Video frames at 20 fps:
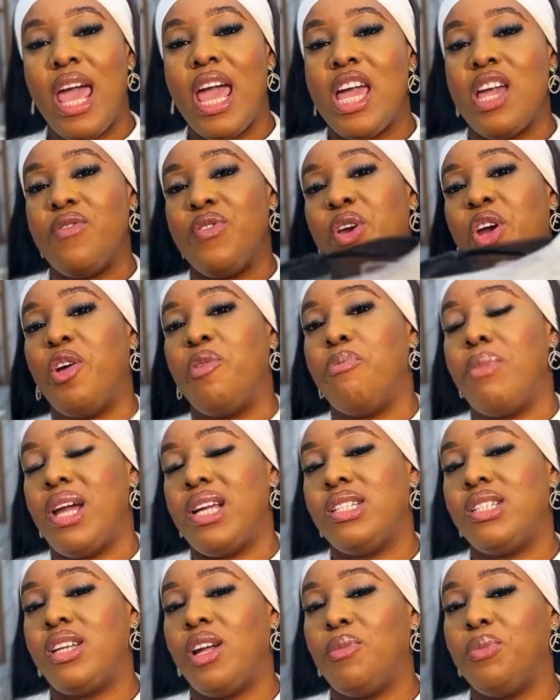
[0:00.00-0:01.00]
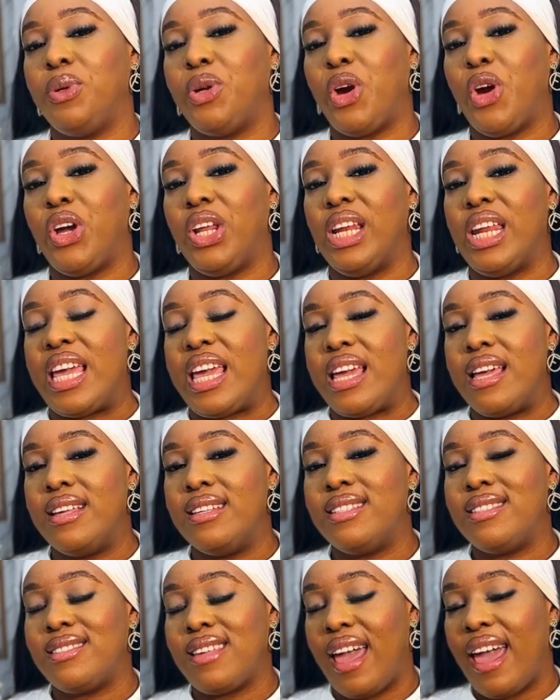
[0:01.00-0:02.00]
If you're a mesh top girly,
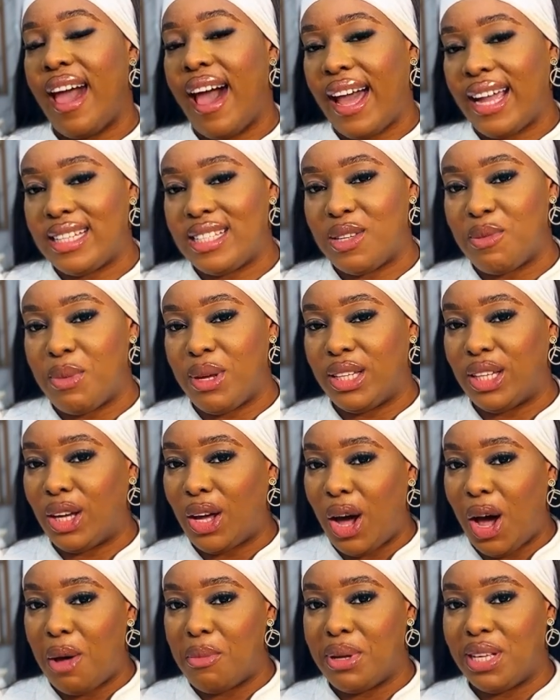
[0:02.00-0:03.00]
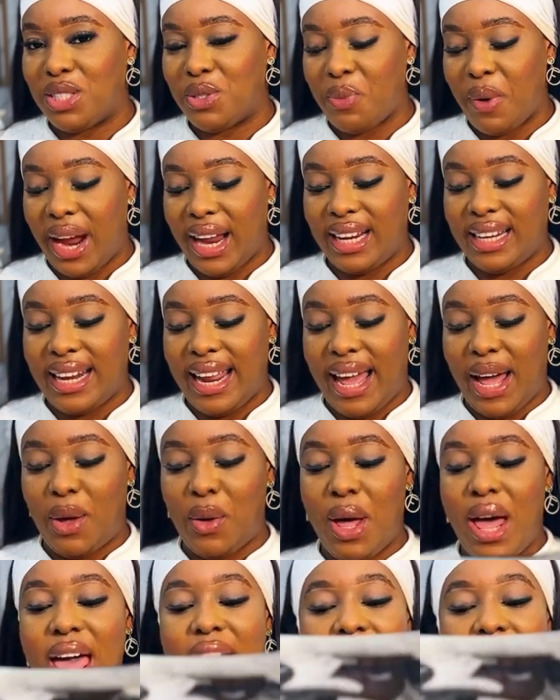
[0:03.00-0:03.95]
say hi to me in the comments right now.